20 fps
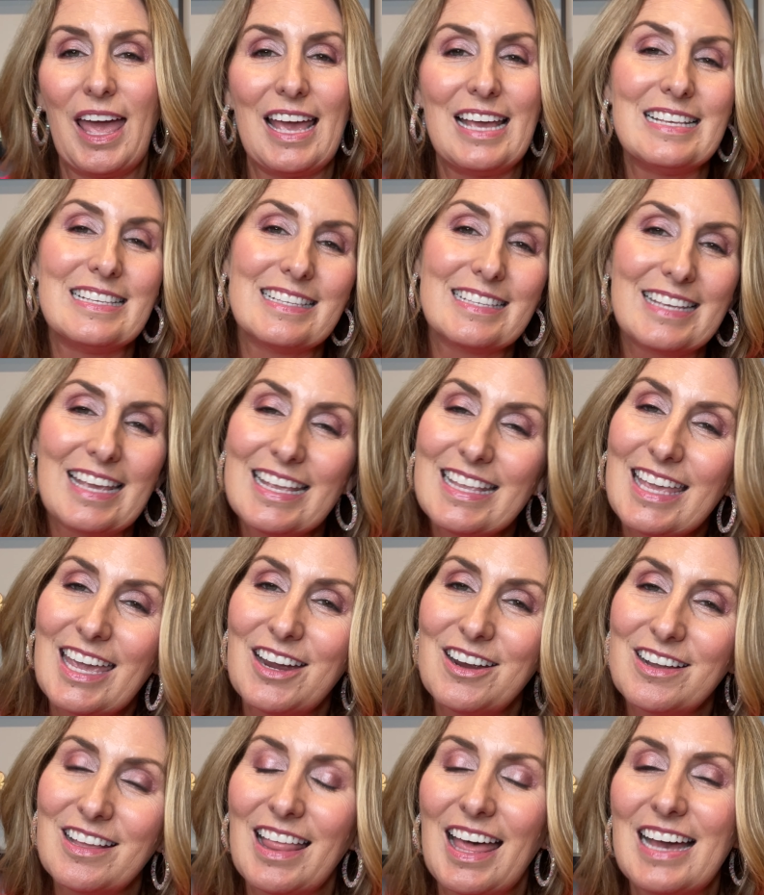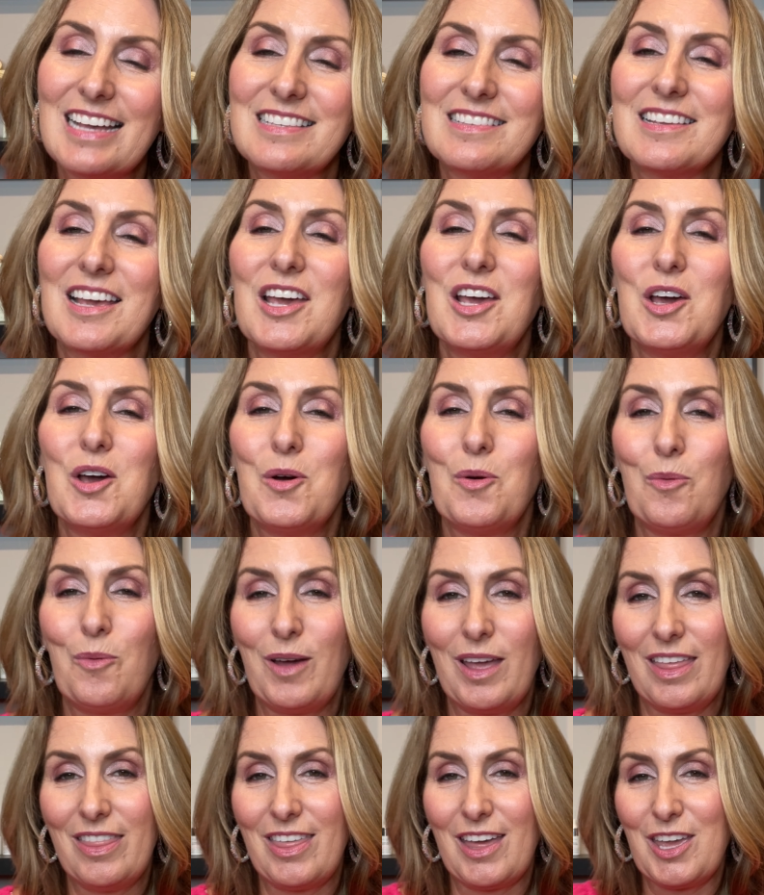a skincare class
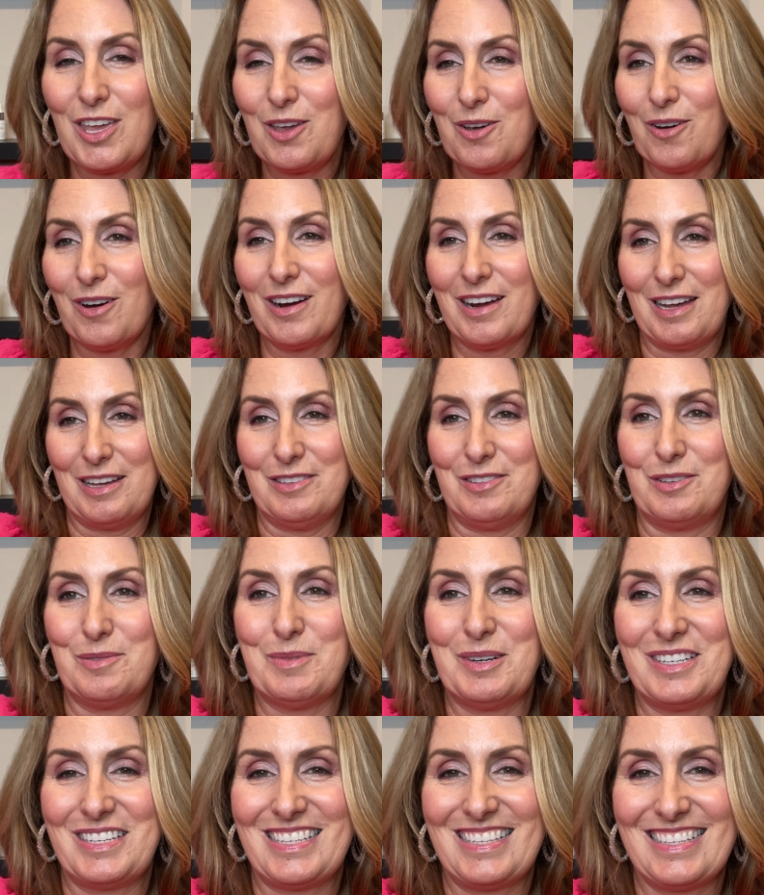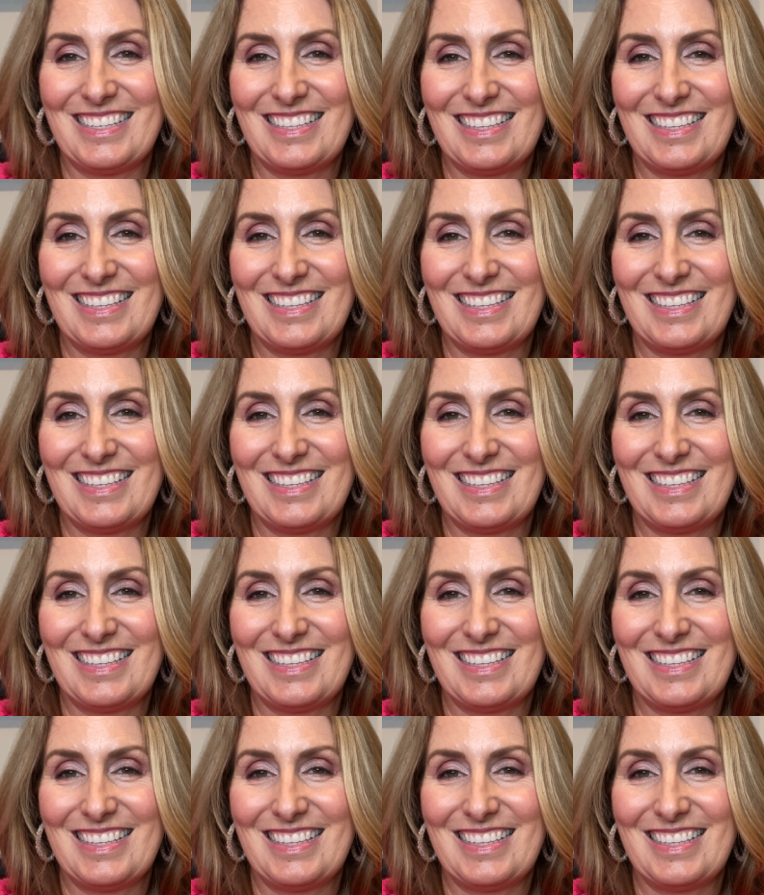with your customers.